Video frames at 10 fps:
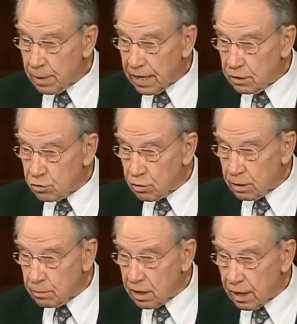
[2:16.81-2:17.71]

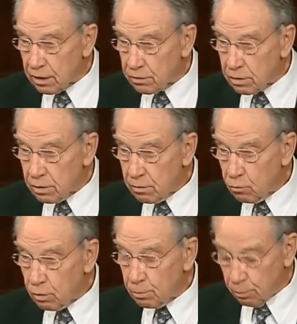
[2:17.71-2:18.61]
mainstream test
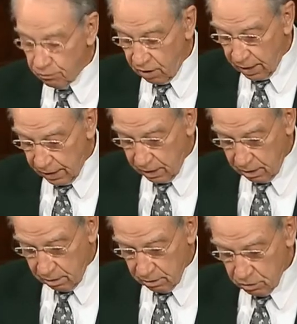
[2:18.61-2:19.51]
with flying
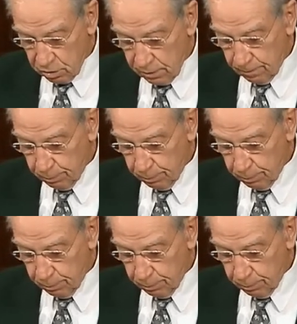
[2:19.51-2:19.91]
colors.